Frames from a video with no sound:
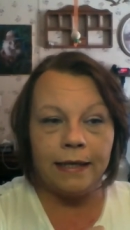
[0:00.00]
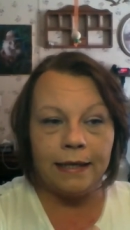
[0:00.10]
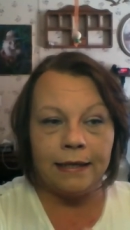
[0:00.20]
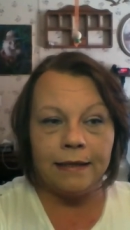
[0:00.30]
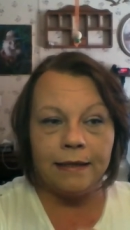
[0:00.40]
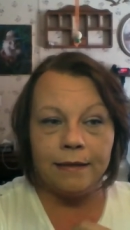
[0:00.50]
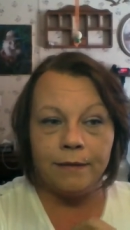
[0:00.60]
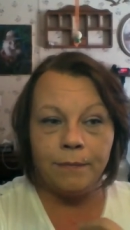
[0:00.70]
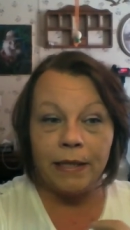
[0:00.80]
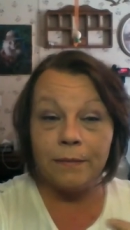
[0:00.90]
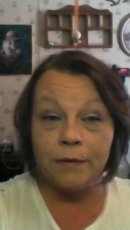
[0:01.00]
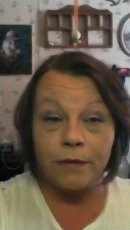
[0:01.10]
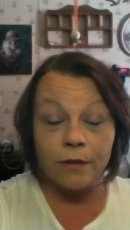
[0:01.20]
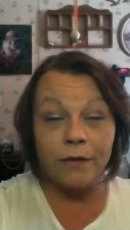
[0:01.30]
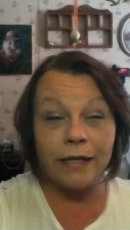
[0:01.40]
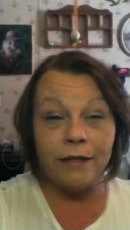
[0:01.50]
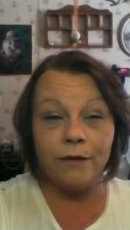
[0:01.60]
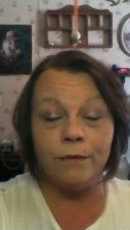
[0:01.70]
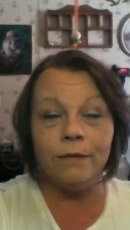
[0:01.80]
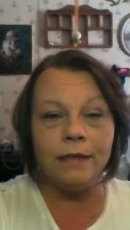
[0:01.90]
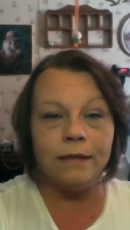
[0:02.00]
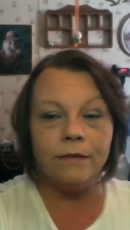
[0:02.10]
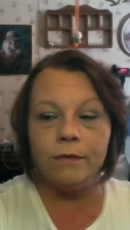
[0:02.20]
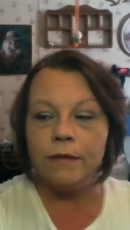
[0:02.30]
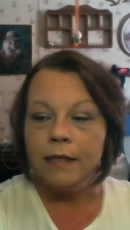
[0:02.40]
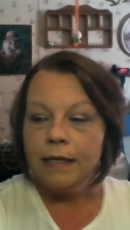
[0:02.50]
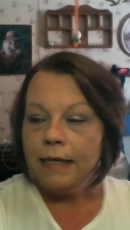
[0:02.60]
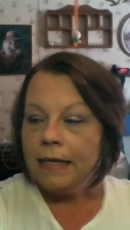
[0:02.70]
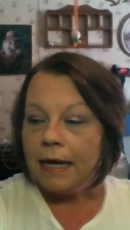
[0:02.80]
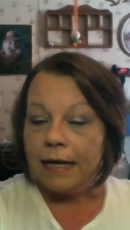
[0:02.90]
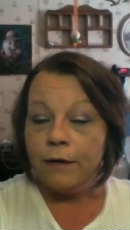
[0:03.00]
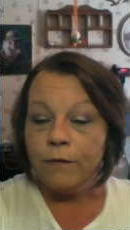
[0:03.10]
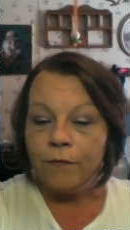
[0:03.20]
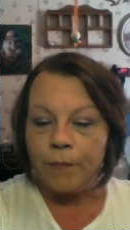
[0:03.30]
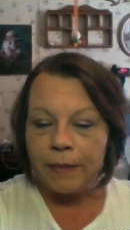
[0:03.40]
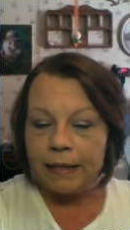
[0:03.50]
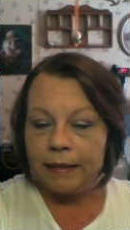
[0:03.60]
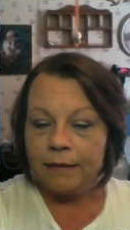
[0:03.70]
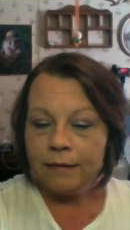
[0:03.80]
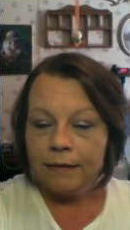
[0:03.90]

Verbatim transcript: and be able to start creating your own stencils. I know for me,